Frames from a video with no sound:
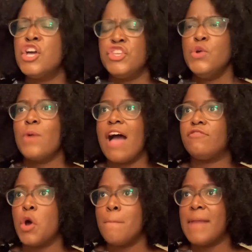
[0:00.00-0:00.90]
You
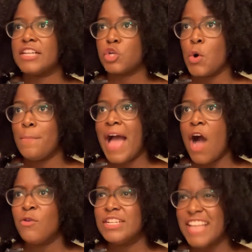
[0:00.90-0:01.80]
have no magical
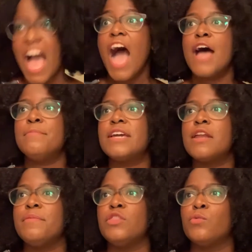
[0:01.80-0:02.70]
powers. I'm
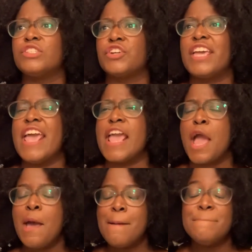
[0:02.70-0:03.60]
gonna be the Wizard King,
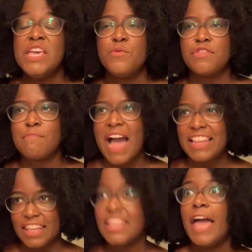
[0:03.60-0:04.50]
me with
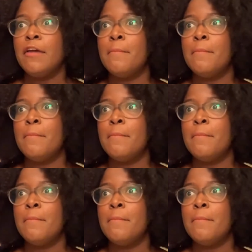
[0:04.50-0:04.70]
my light